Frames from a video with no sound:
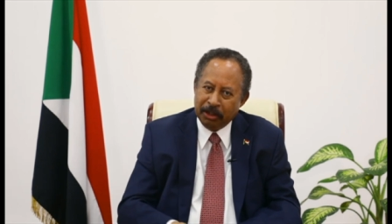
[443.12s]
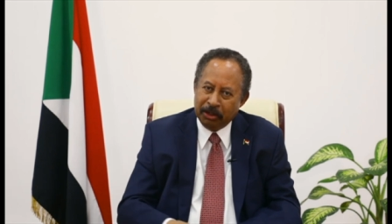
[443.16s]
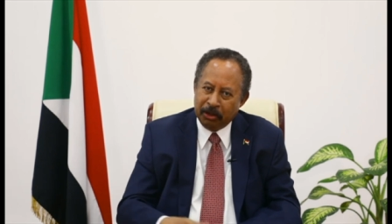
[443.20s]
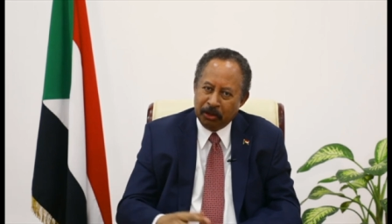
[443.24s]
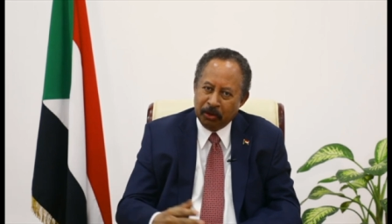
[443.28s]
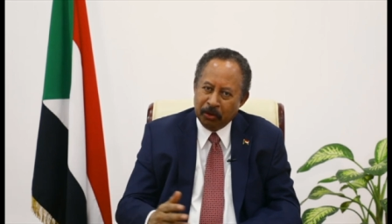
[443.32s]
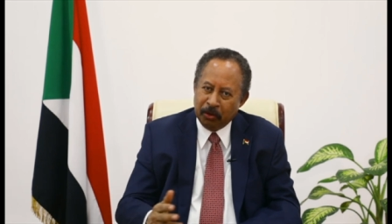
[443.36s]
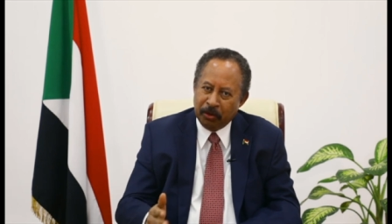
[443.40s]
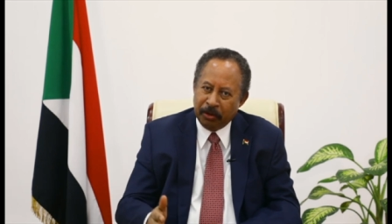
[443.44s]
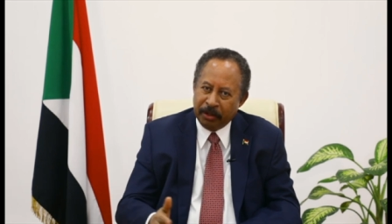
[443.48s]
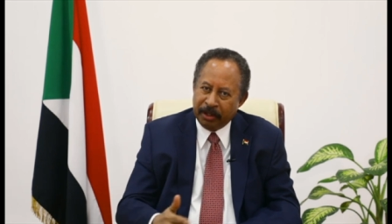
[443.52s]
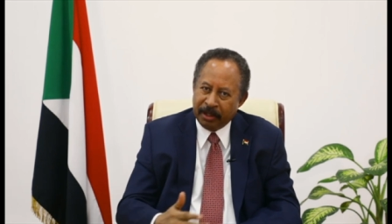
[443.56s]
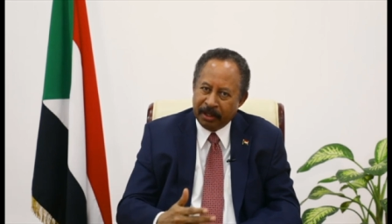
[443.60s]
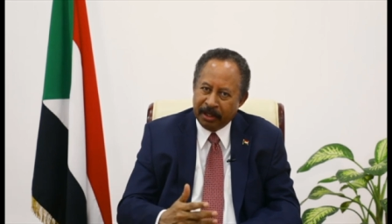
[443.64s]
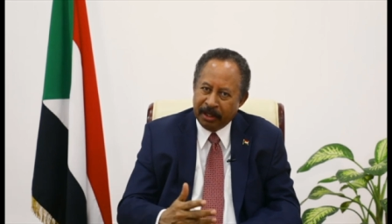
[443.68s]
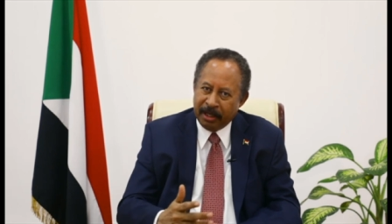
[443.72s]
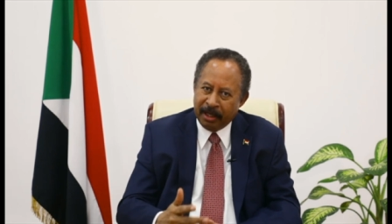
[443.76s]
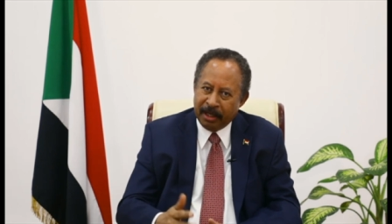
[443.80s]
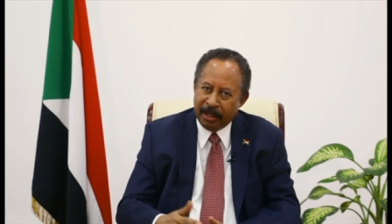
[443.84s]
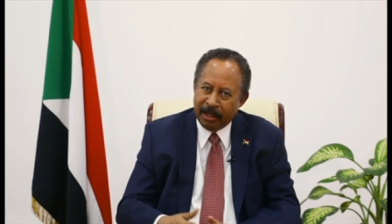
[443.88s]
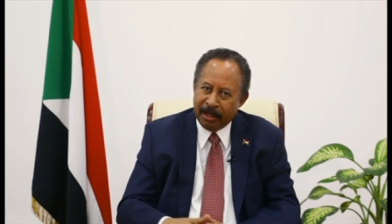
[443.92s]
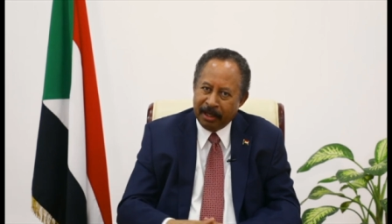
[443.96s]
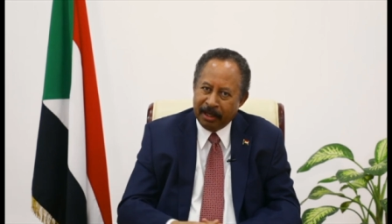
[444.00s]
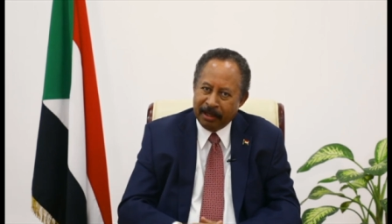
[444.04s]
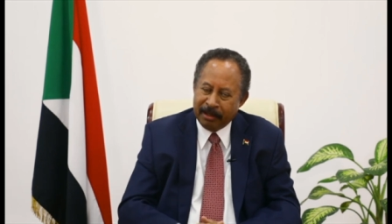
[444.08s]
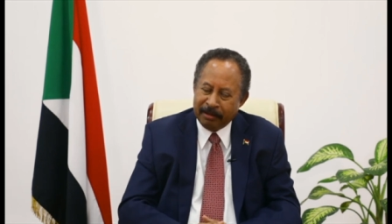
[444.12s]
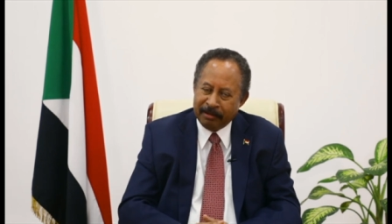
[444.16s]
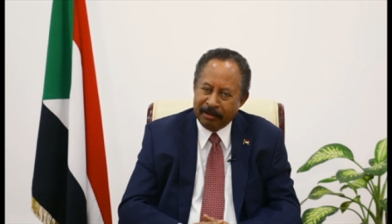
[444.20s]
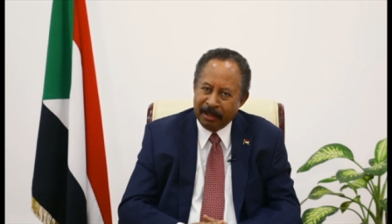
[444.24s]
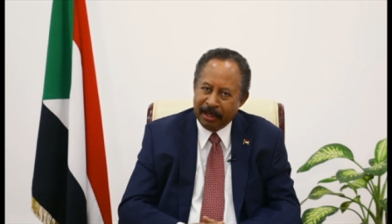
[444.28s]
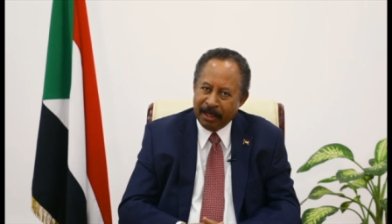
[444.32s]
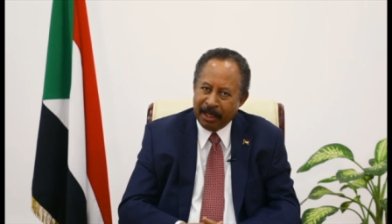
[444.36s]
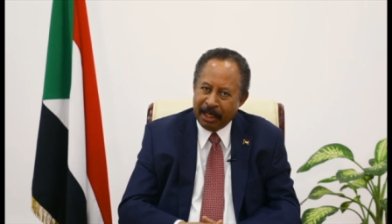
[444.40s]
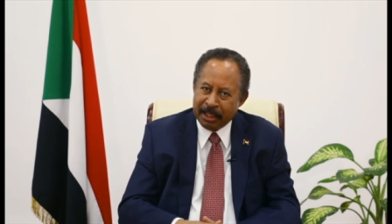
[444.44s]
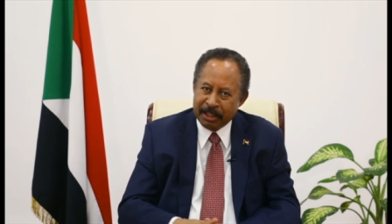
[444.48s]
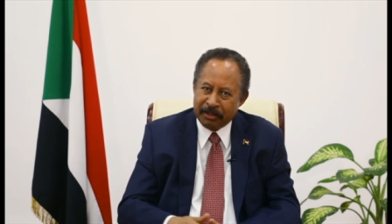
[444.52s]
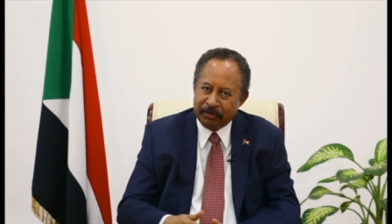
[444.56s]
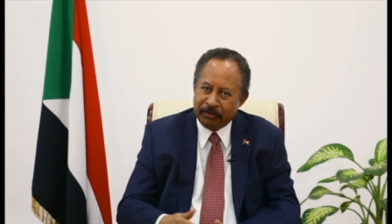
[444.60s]
during the
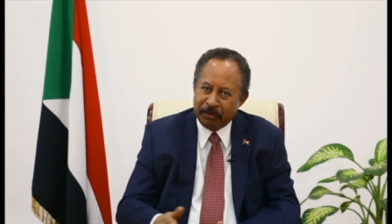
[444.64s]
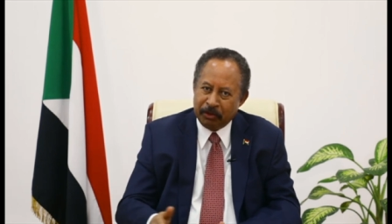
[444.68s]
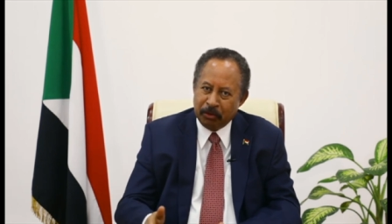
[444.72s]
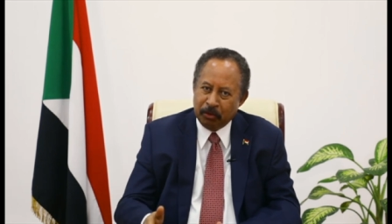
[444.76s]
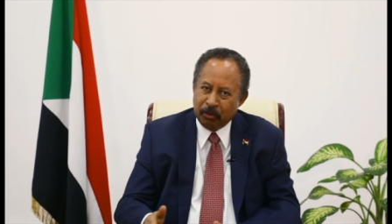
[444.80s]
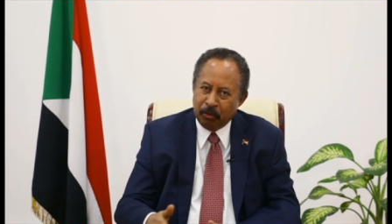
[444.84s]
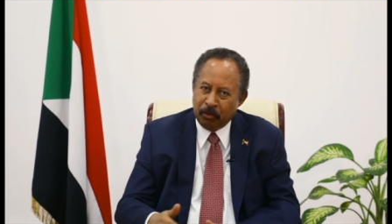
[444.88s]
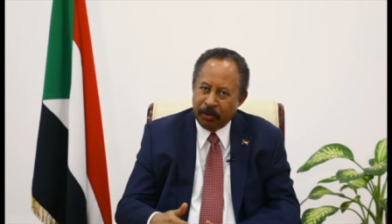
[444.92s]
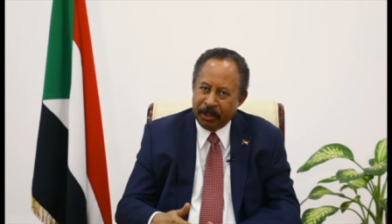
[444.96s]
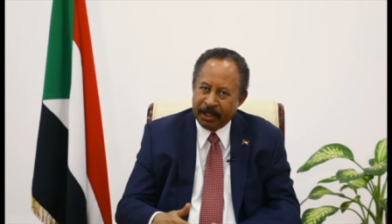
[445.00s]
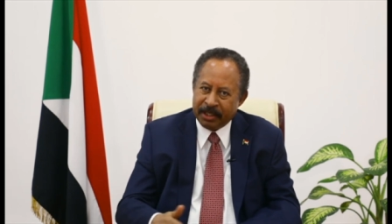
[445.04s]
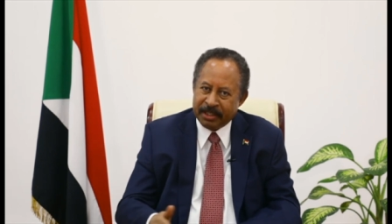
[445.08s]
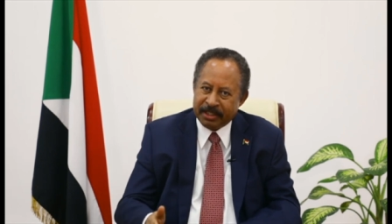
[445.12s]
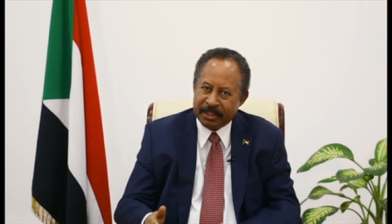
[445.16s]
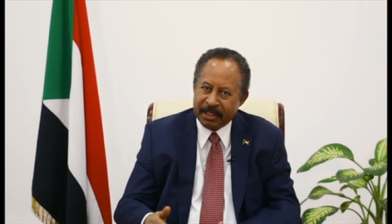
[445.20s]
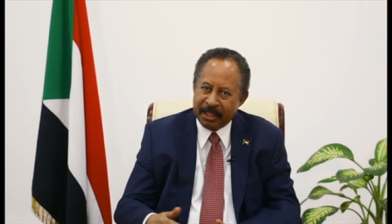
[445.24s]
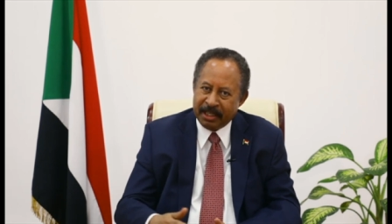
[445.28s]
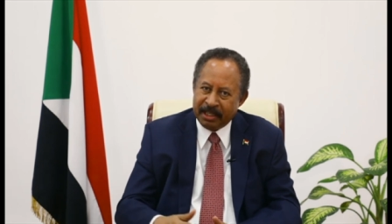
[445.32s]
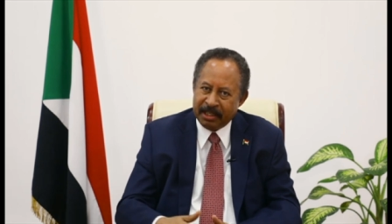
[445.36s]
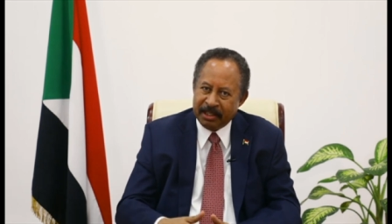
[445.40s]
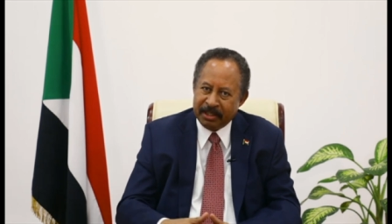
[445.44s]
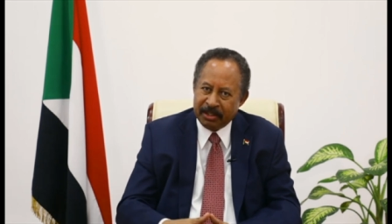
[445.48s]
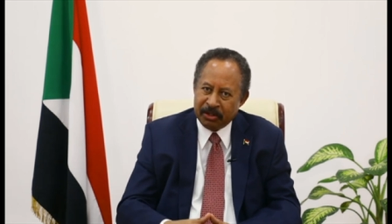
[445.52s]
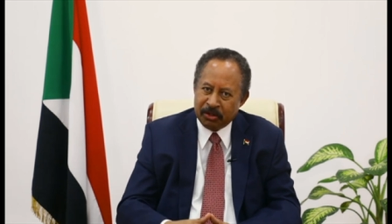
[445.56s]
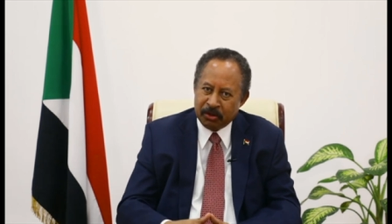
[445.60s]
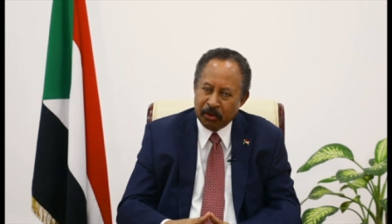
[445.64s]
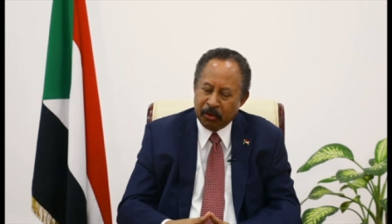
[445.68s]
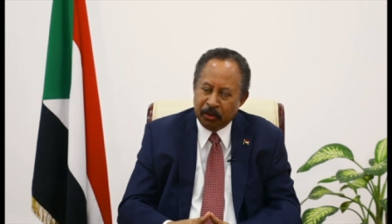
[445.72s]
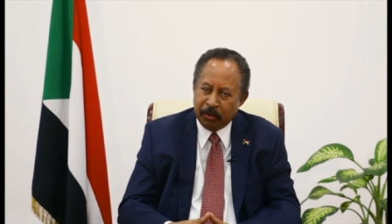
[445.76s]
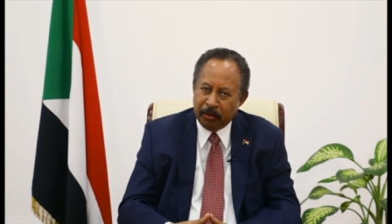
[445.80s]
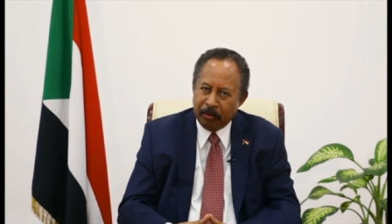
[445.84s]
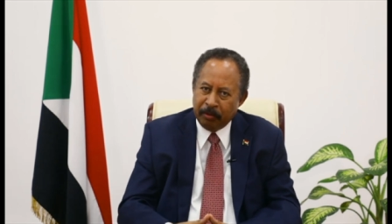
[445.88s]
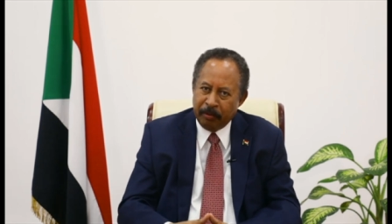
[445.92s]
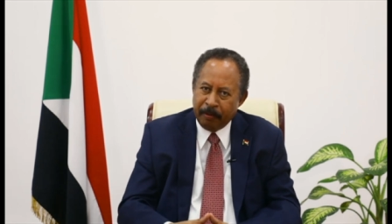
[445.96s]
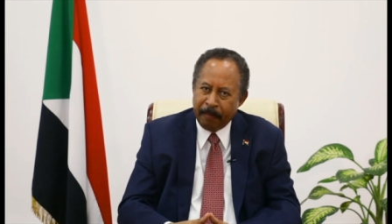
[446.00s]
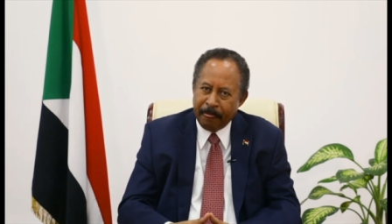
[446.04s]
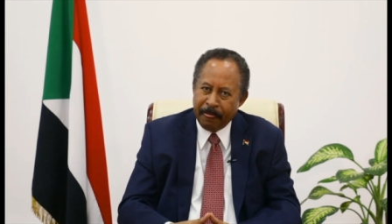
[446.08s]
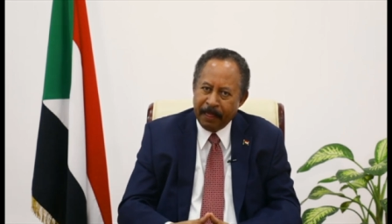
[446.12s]
last few weeks and
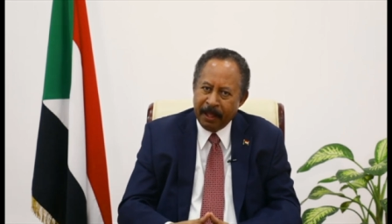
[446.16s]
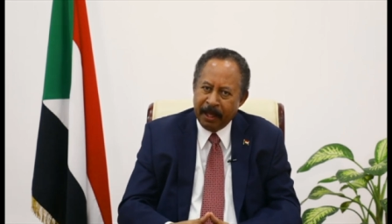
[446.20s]
so.